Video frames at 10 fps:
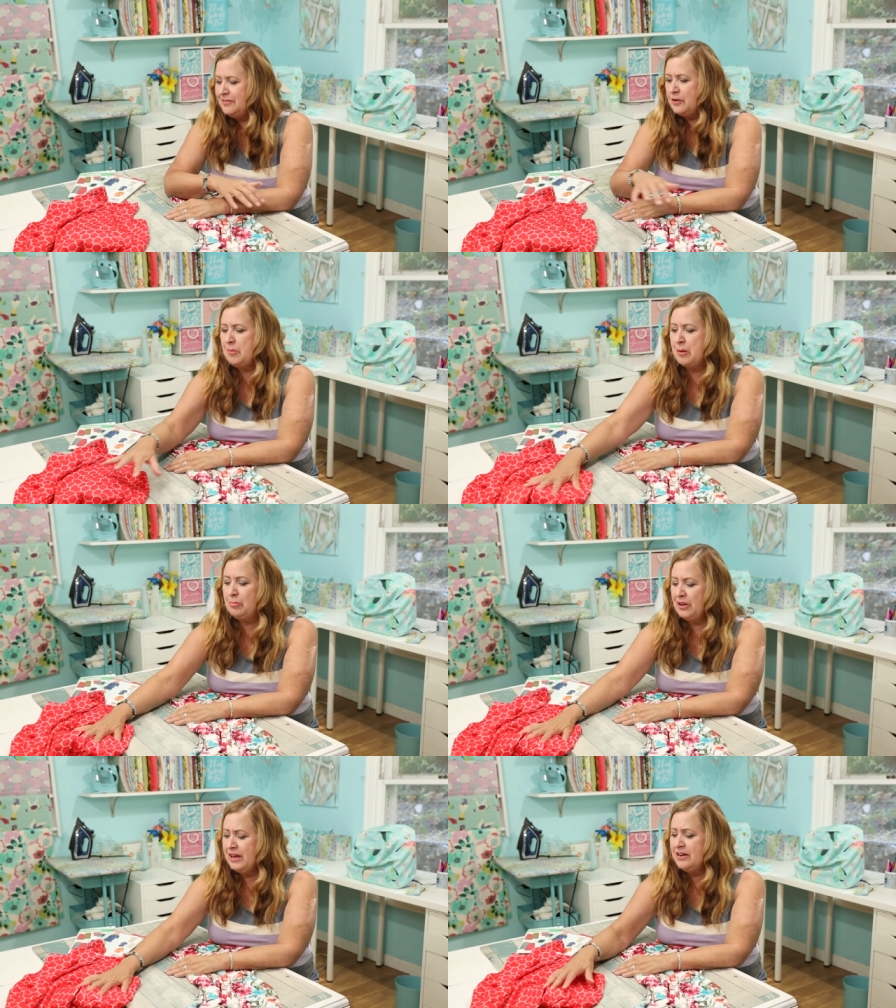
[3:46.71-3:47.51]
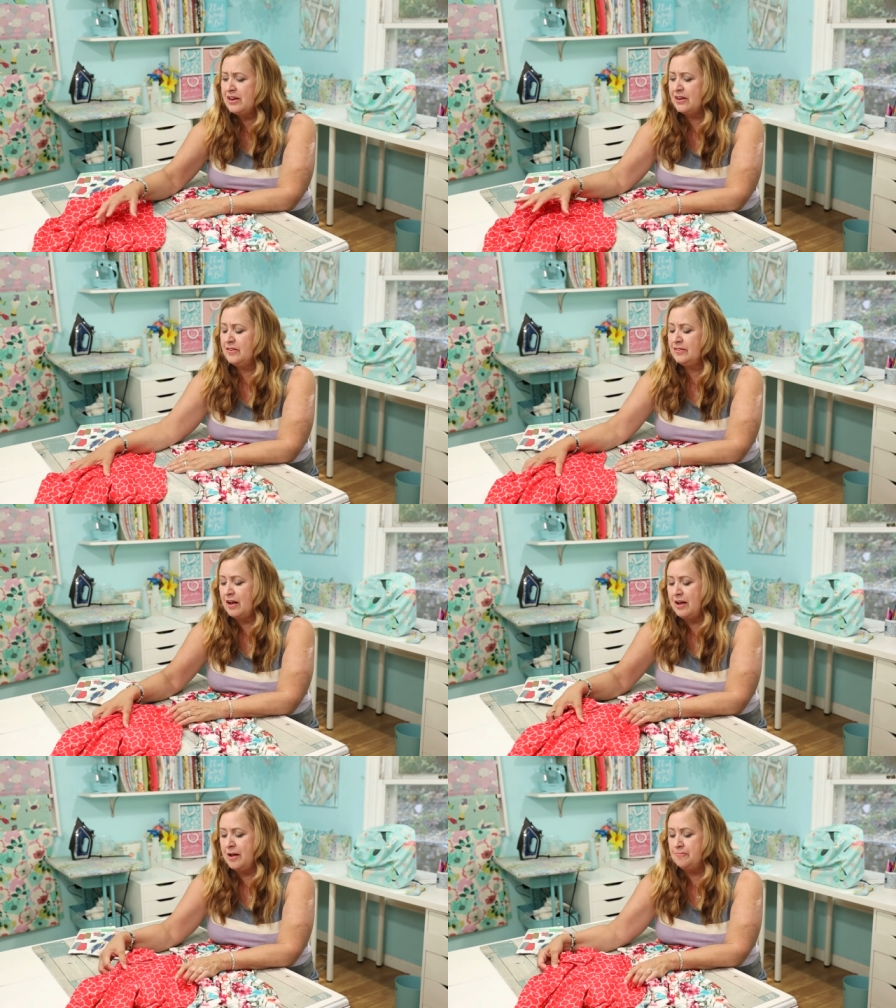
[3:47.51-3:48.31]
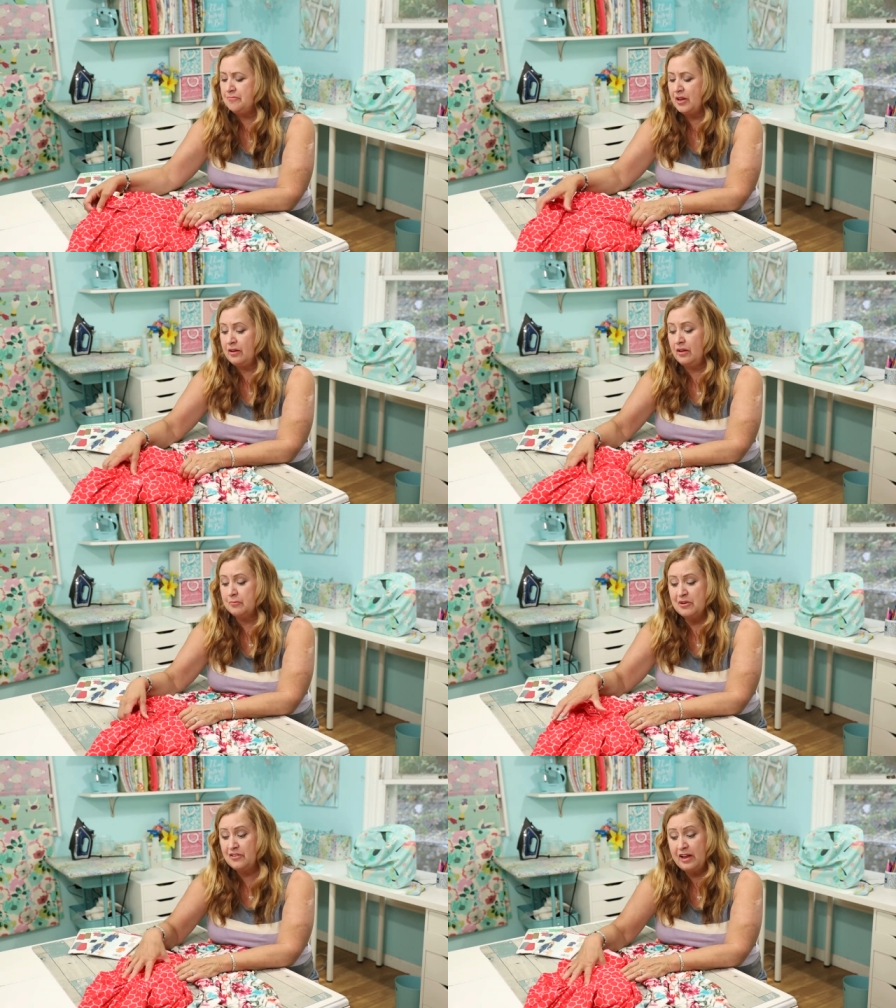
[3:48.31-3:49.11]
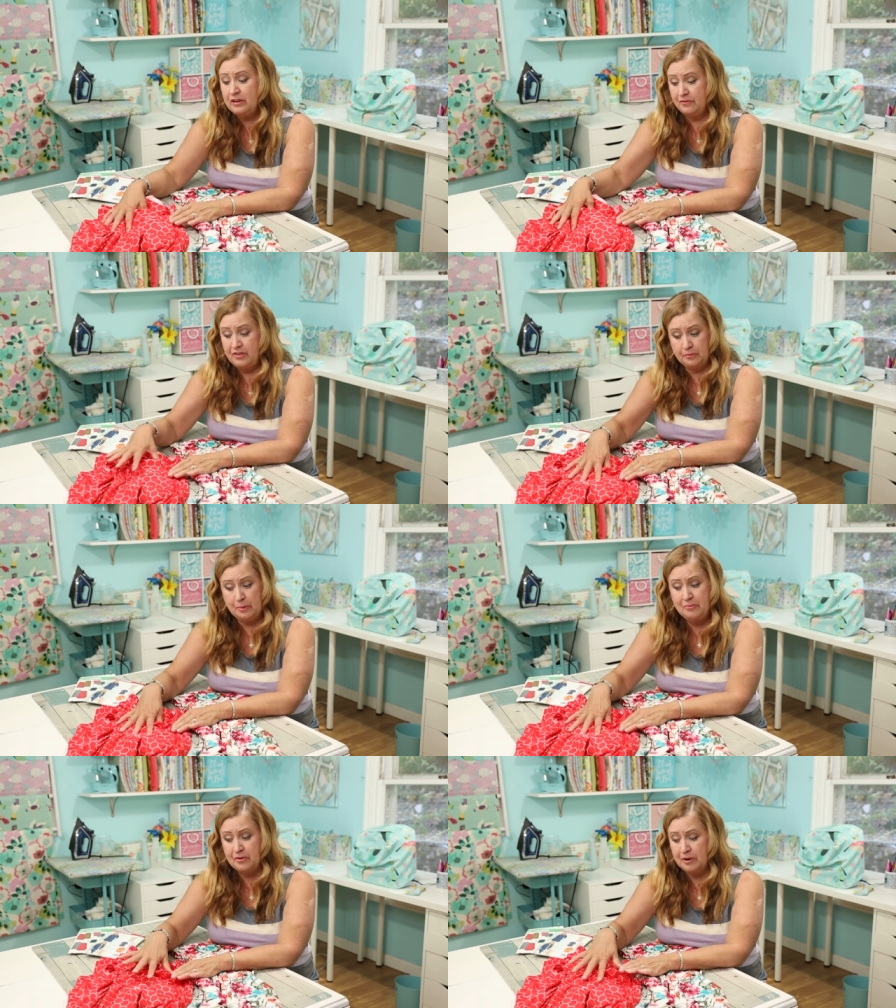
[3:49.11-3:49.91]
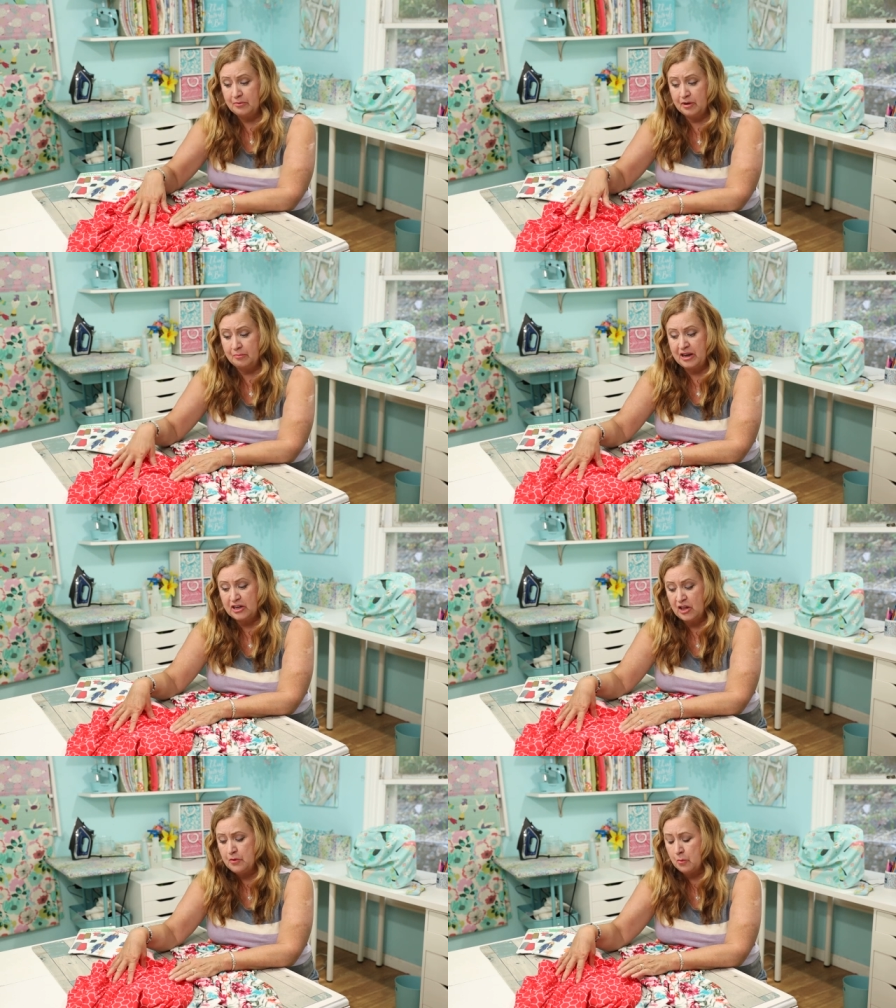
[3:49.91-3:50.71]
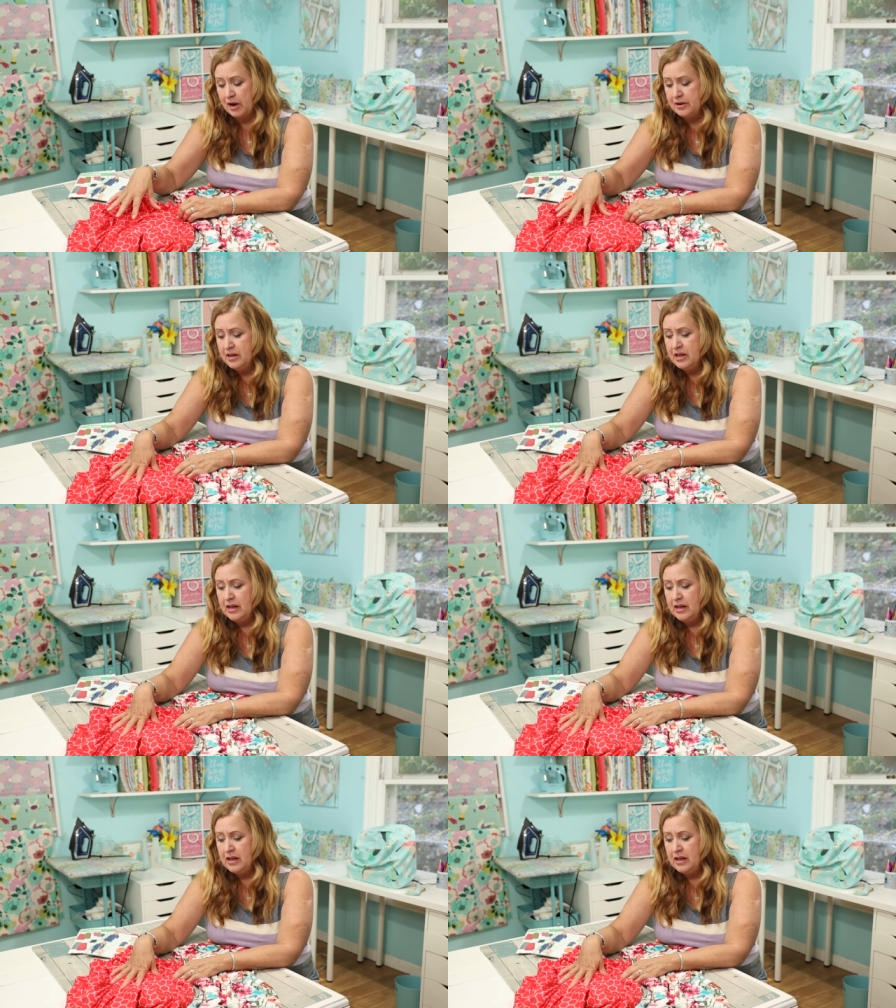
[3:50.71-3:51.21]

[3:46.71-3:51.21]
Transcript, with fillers: So my plan is, um, as much as I love this swimsuit, I'm going to make another one,